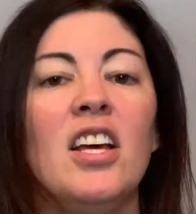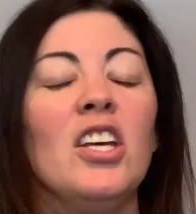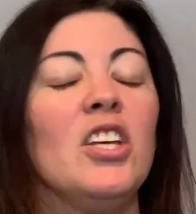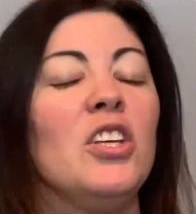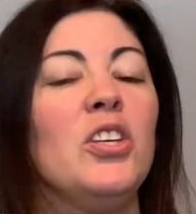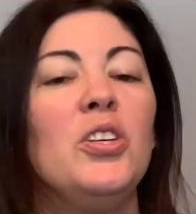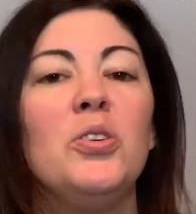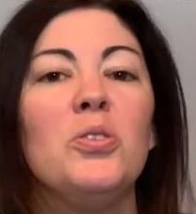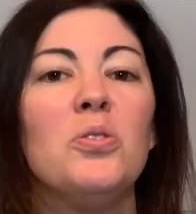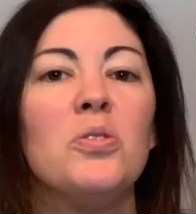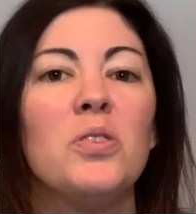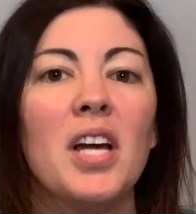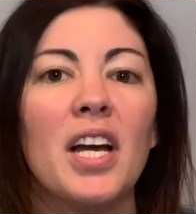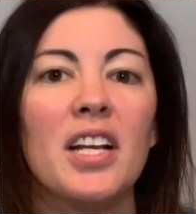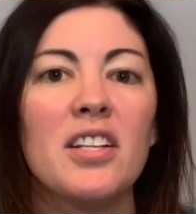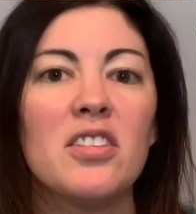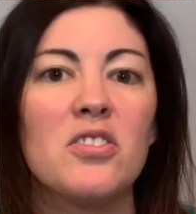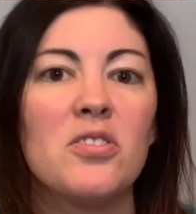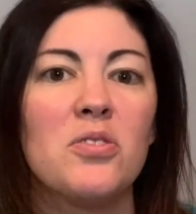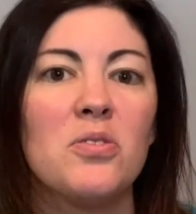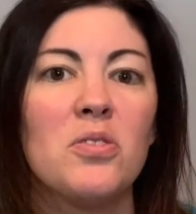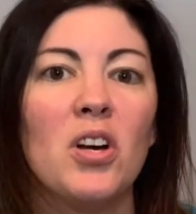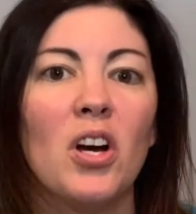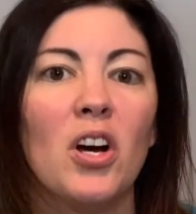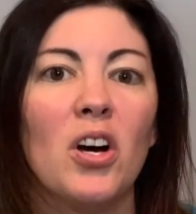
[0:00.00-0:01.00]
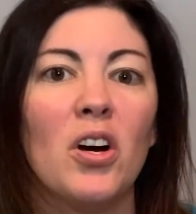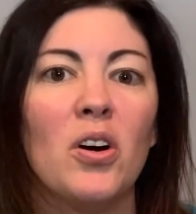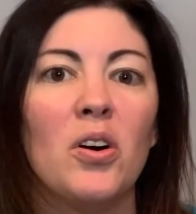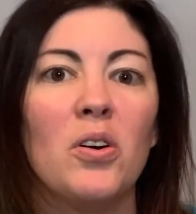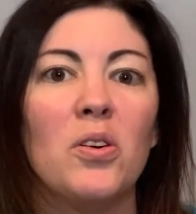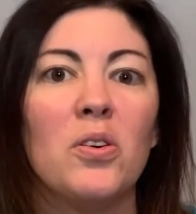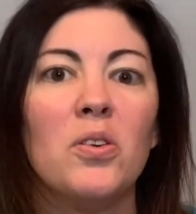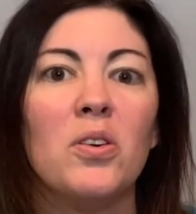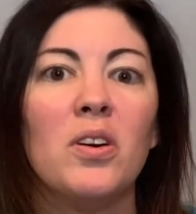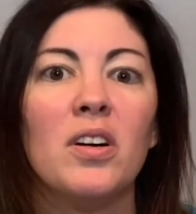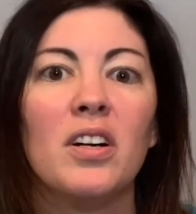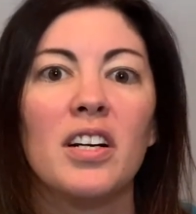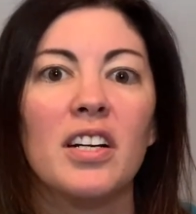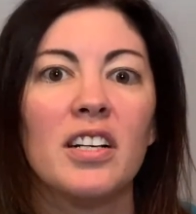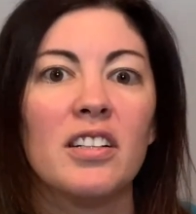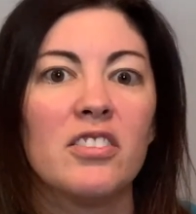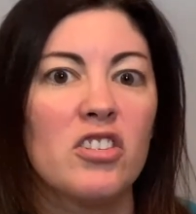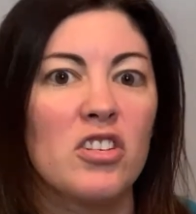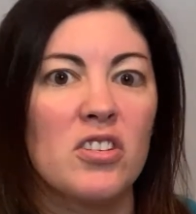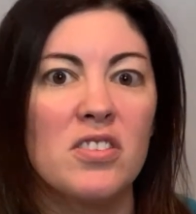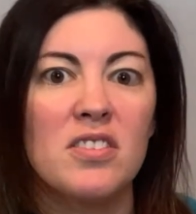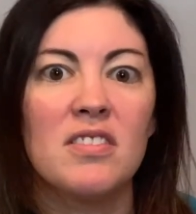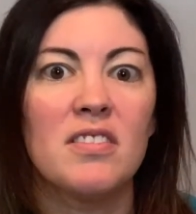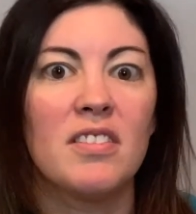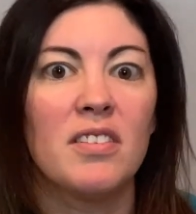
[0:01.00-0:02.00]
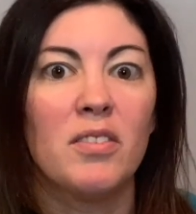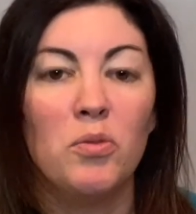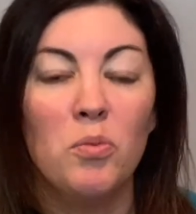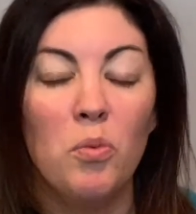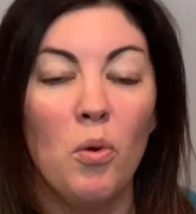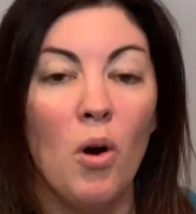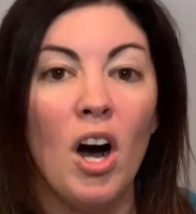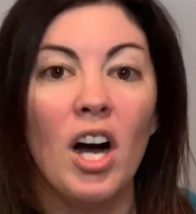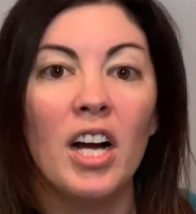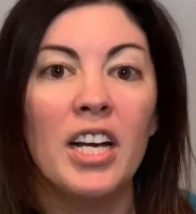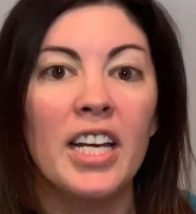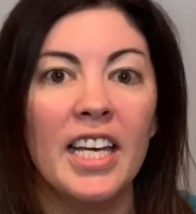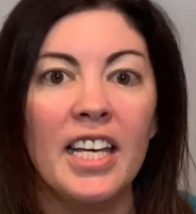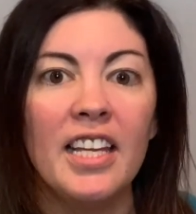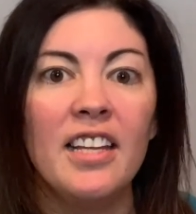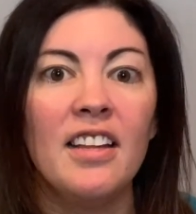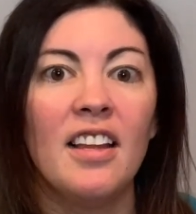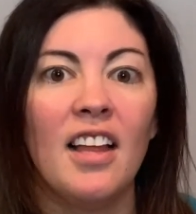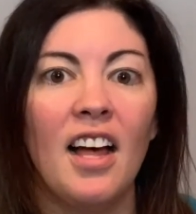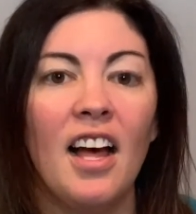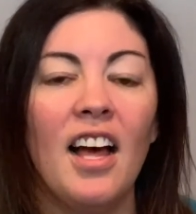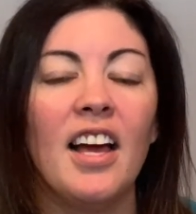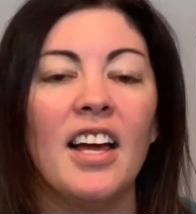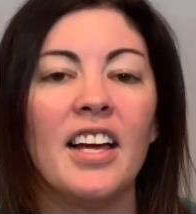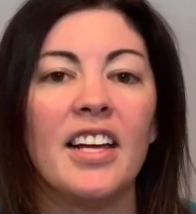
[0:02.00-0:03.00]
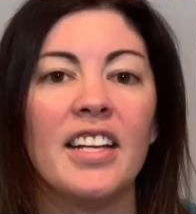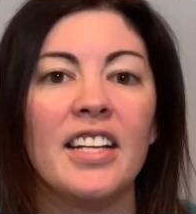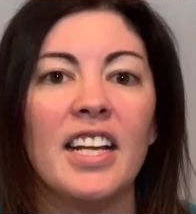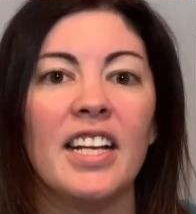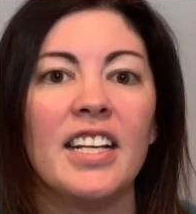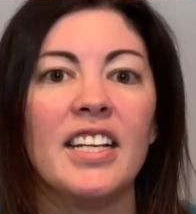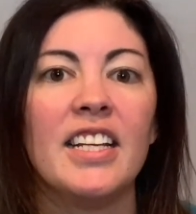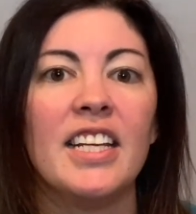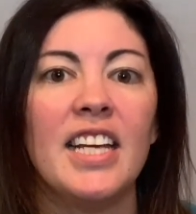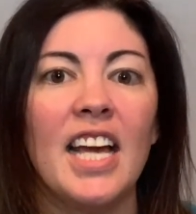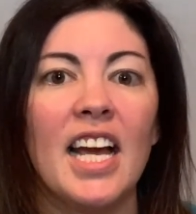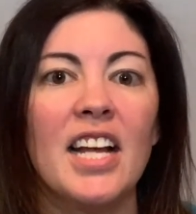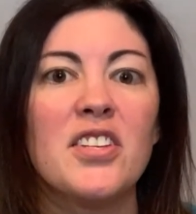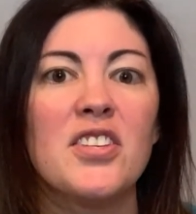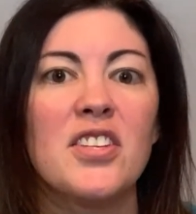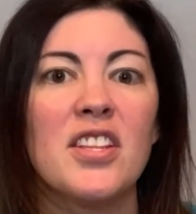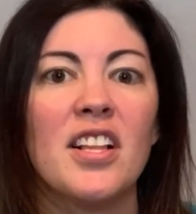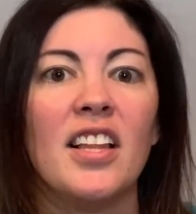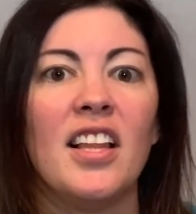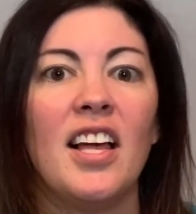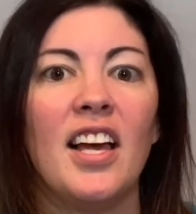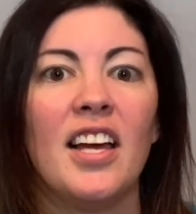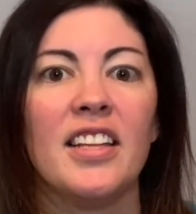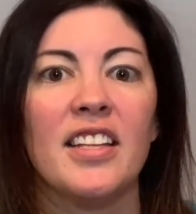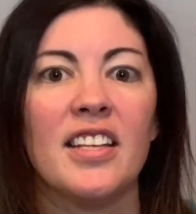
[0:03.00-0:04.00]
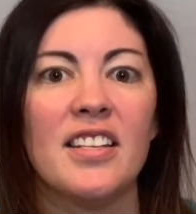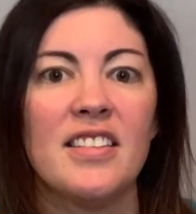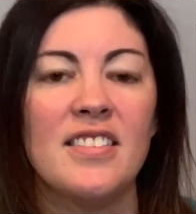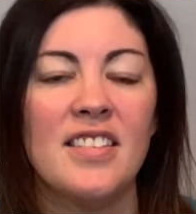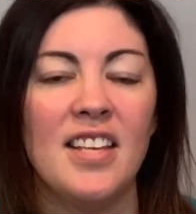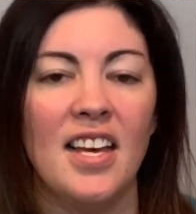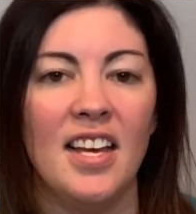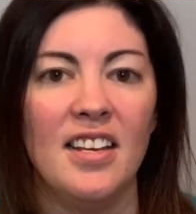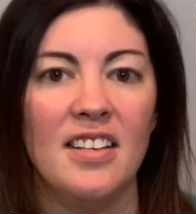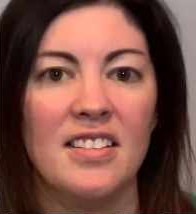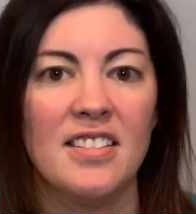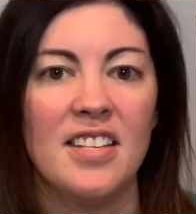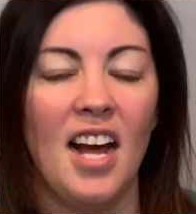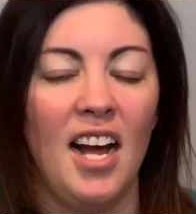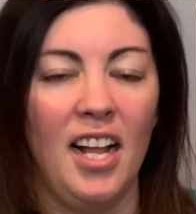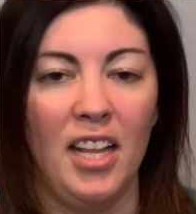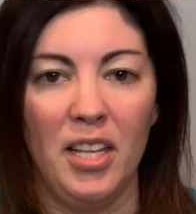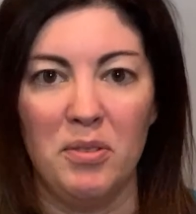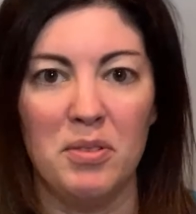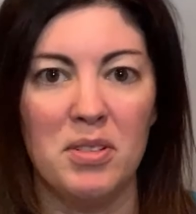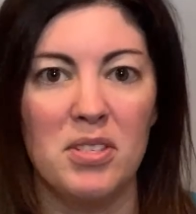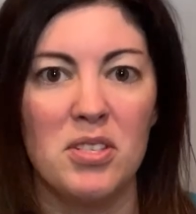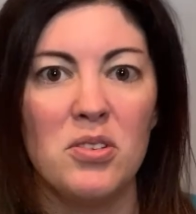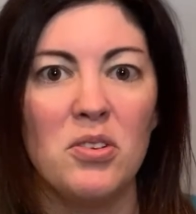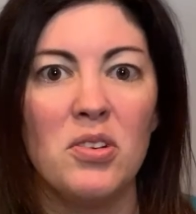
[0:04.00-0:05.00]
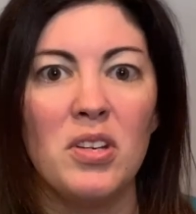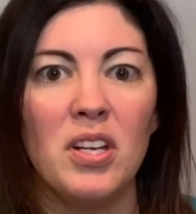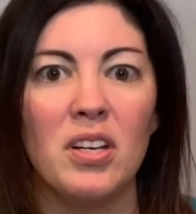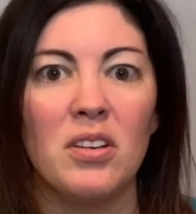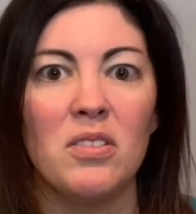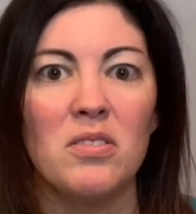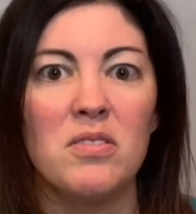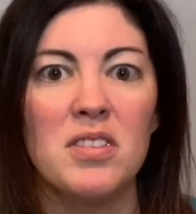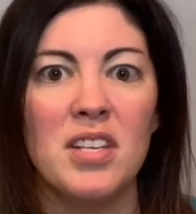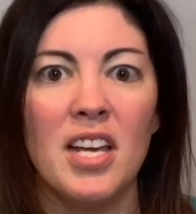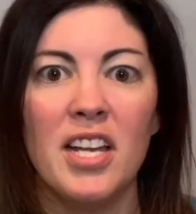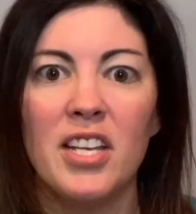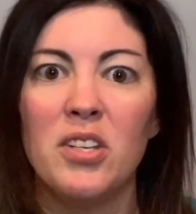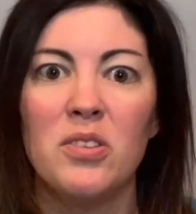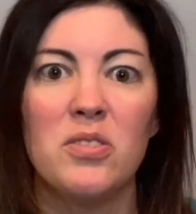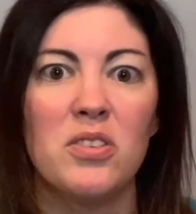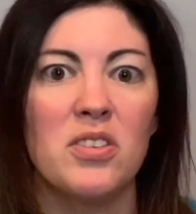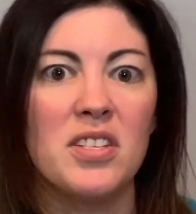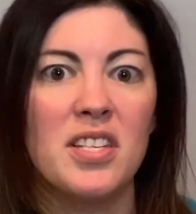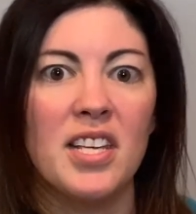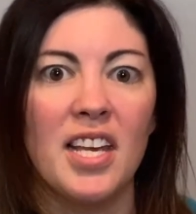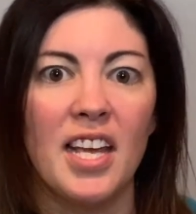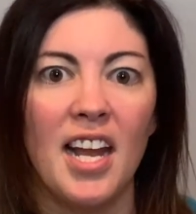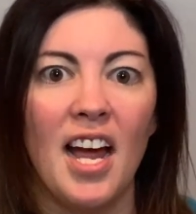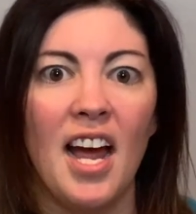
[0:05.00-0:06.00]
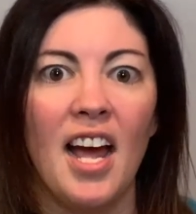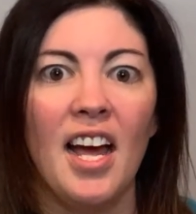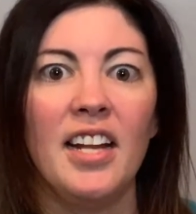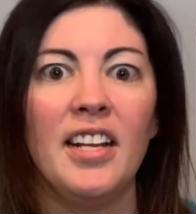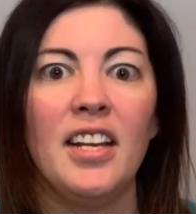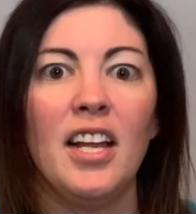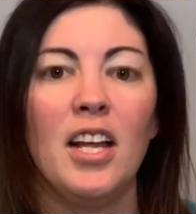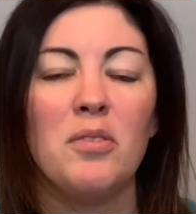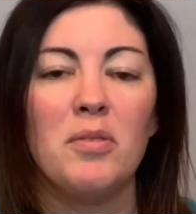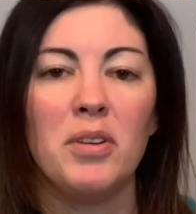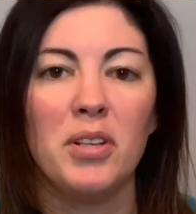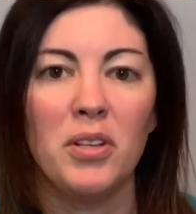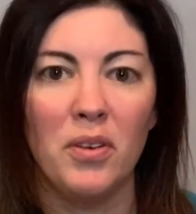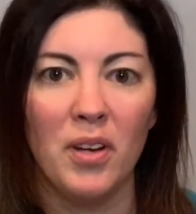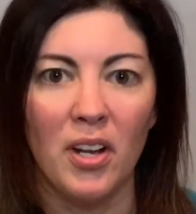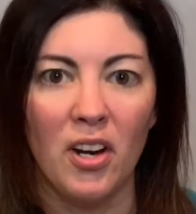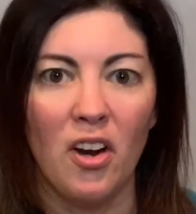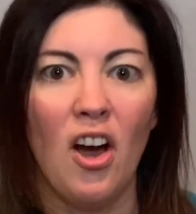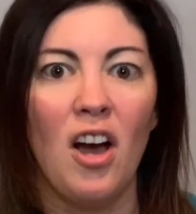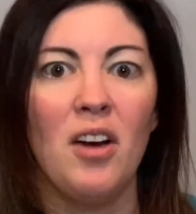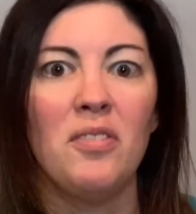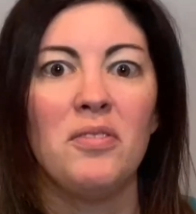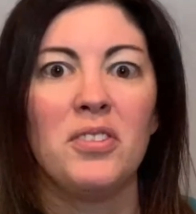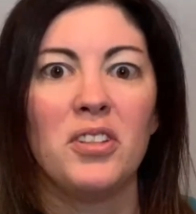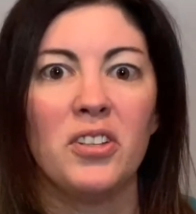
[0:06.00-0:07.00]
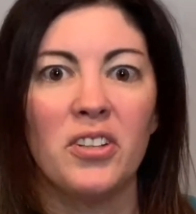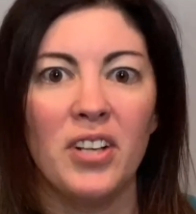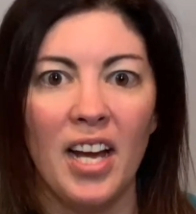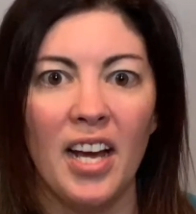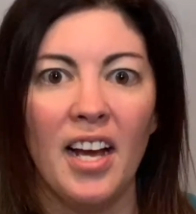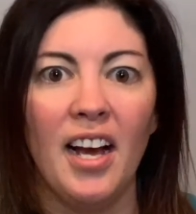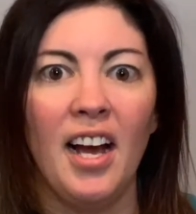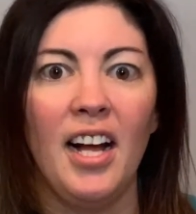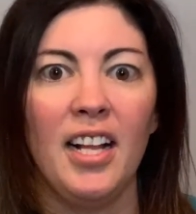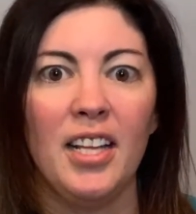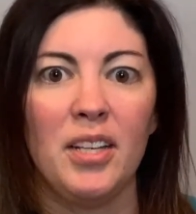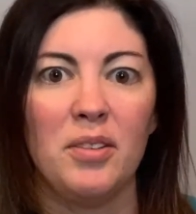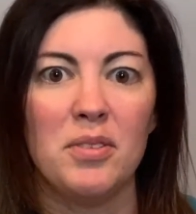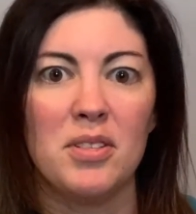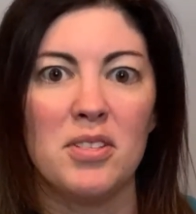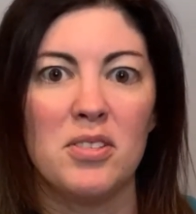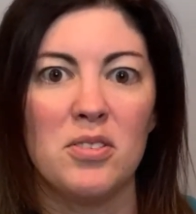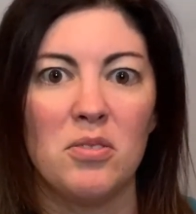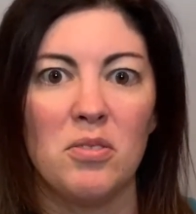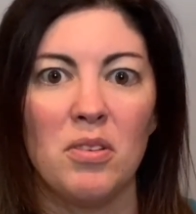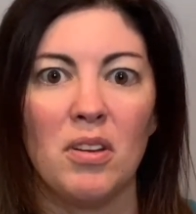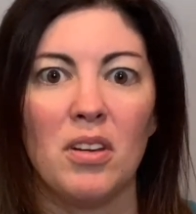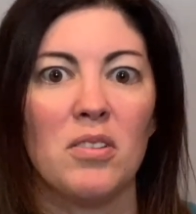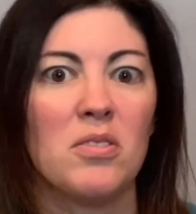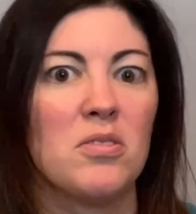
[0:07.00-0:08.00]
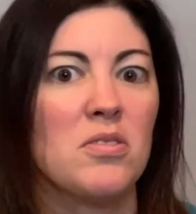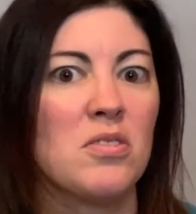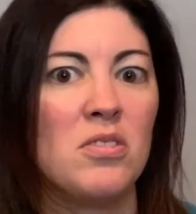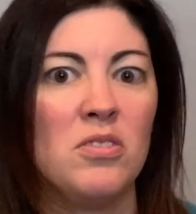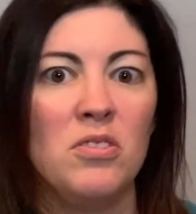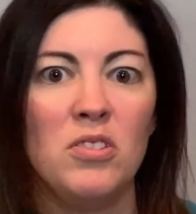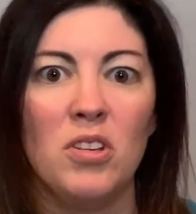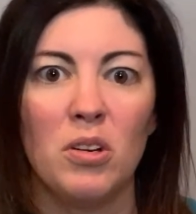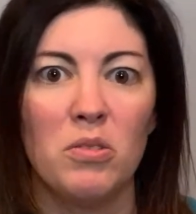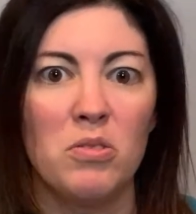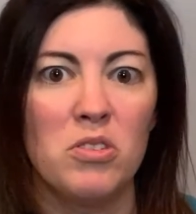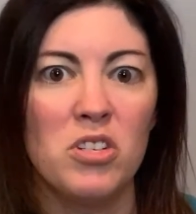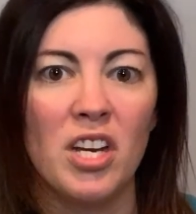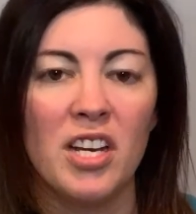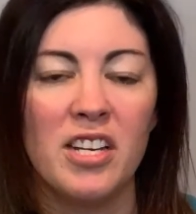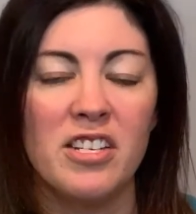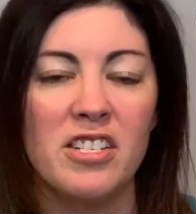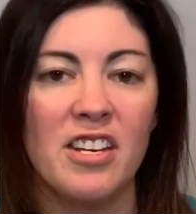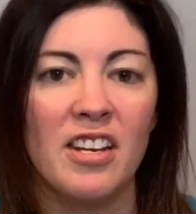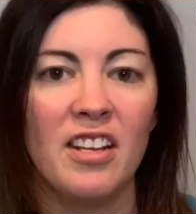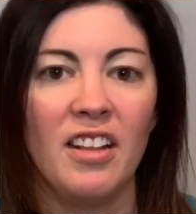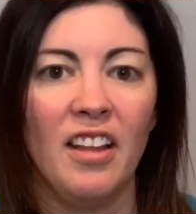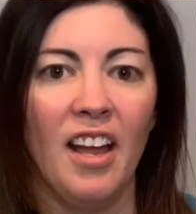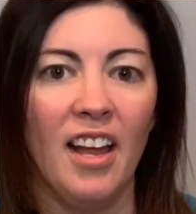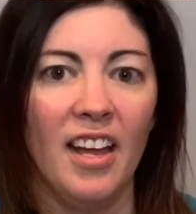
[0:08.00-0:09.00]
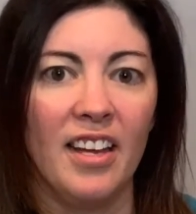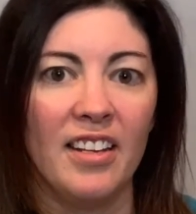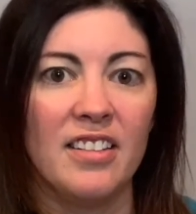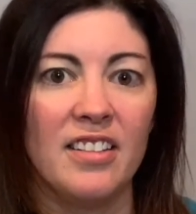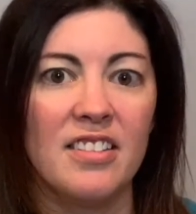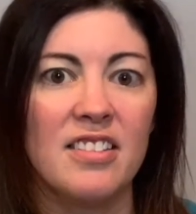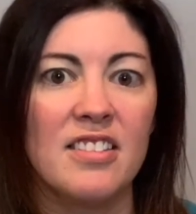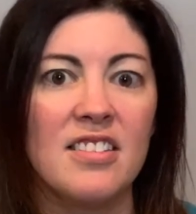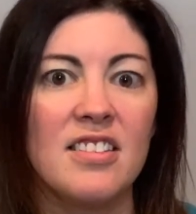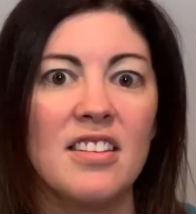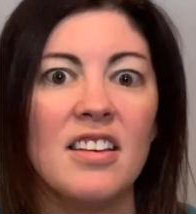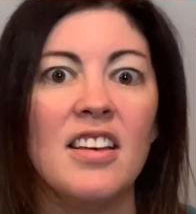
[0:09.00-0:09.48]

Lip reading: you get to go just walk in line and get to the line that says Hollywood Studios, and you just get on, and when you get off, you're at Hollywood Studios. No changing lines.